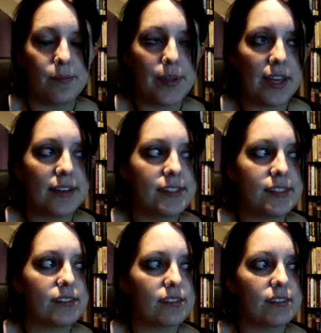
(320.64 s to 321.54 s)

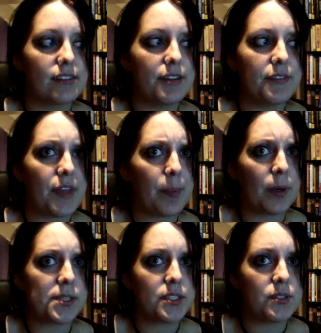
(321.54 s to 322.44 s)
Because if that
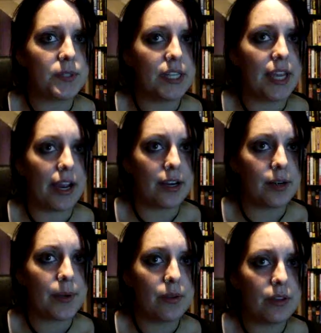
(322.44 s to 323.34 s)
person really cared
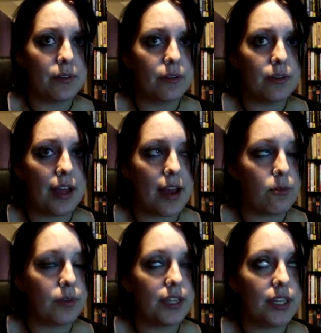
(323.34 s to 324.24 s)
about you
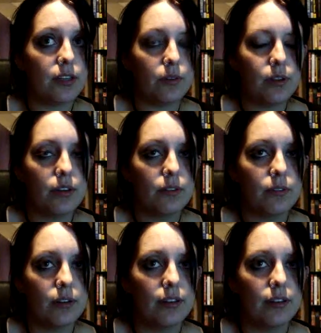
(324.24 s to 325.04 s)
and really knew you,